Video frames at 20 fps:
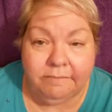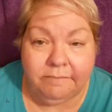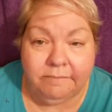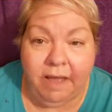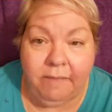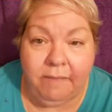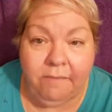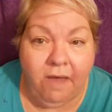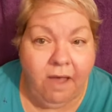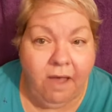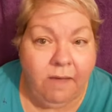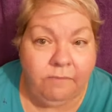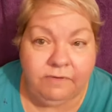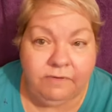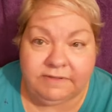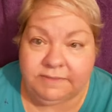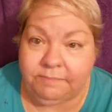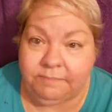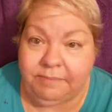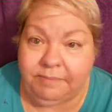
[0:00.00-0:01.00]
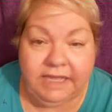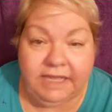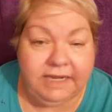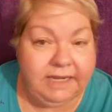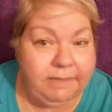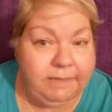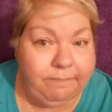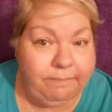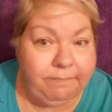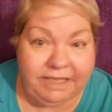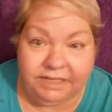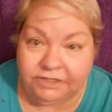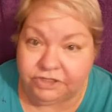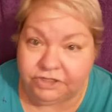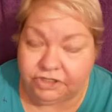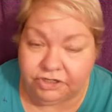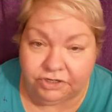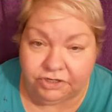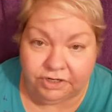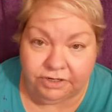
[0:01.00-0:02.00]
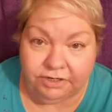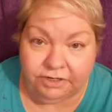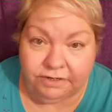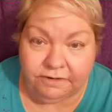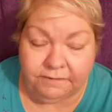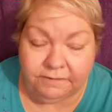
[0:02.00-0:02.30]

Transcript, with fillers: My mom was a penny pincher